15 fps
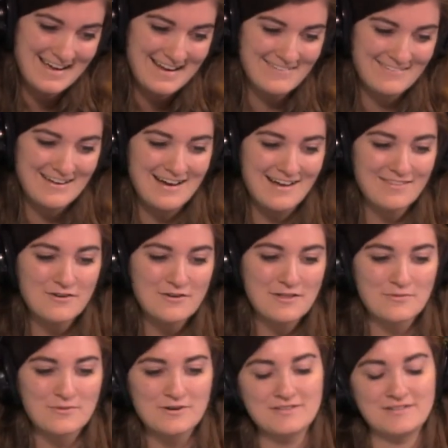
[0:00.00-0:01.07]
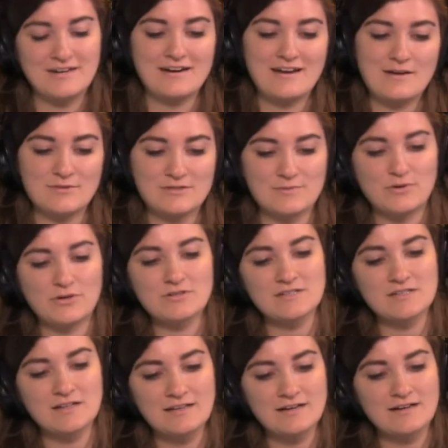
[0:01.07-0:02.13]
anyway, alone in the world and unable to
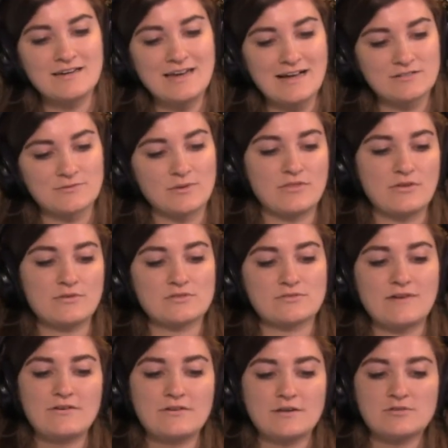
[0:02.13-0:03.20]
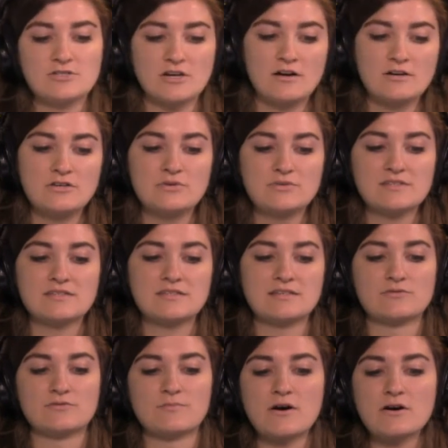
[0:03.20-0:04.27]
personally connect with those around him, Sean uses his
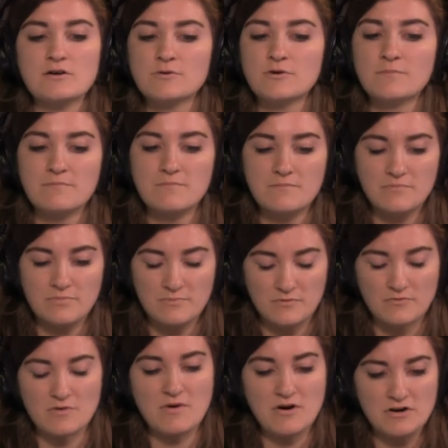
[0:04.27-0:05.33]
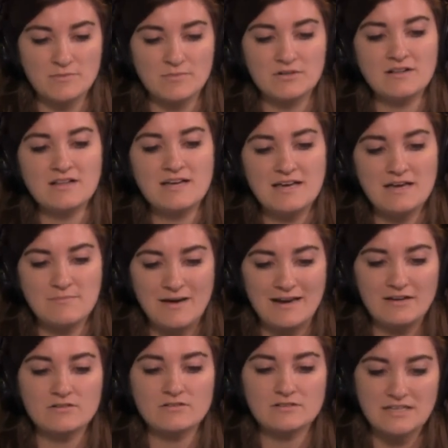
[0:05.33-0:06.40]
remarkable remarkable
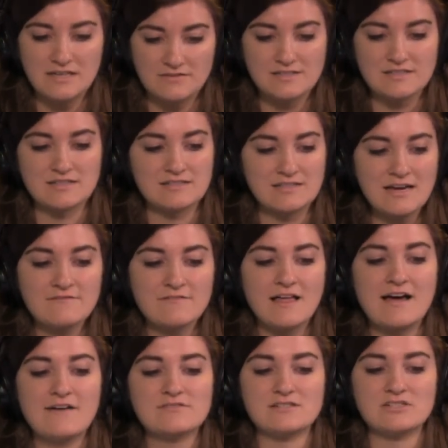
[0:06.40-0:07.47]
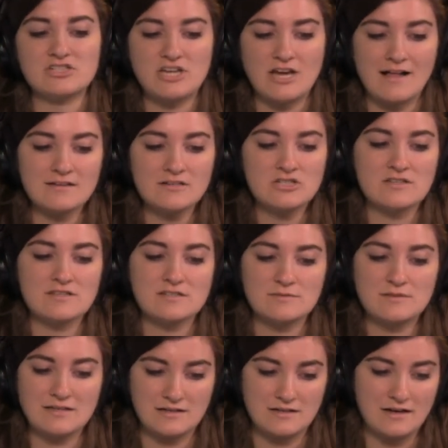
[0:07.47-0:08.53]
medical gifts to save lives and challenge the
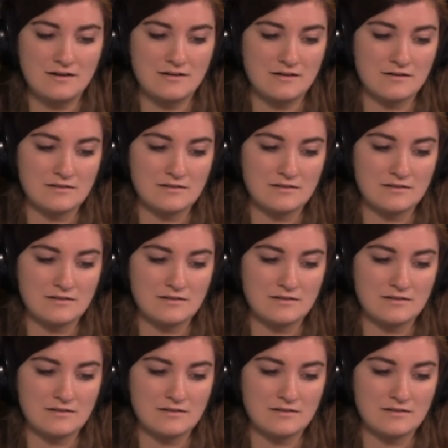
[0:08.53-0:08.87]
uh,